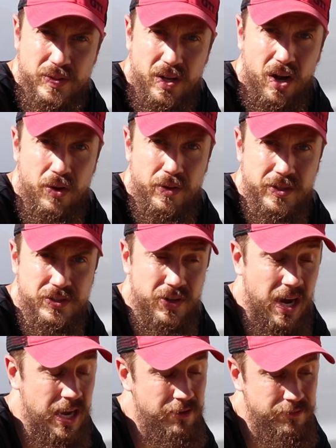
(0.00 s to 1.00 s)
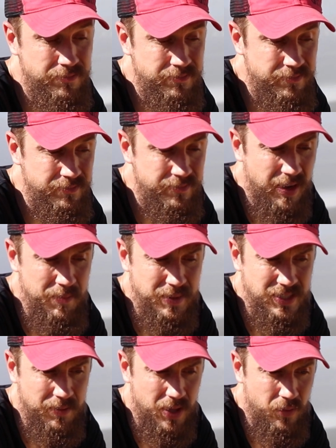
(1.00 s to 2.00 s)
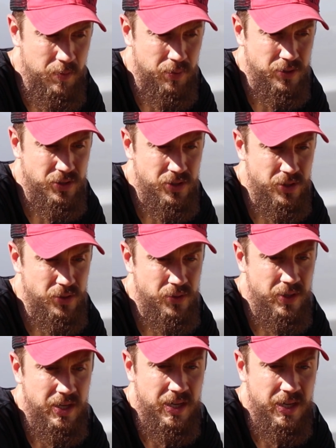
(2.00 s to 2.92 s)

it was all-wheel drive. Might be something we pursue